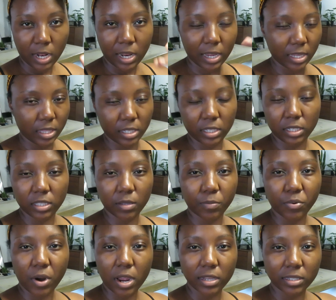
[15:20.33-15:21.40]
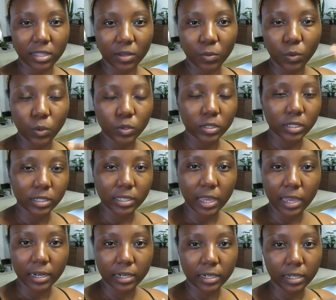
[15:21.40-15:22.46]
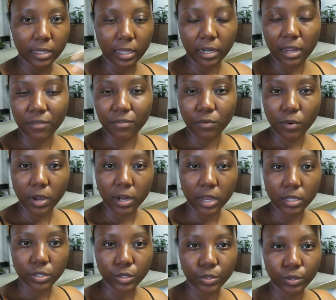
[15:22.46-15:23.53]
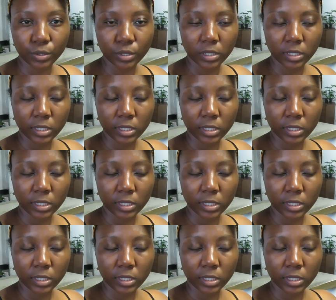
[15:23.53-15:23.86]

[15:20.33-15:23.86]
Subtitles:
like, this is the price that we all decided, and then everyone has to,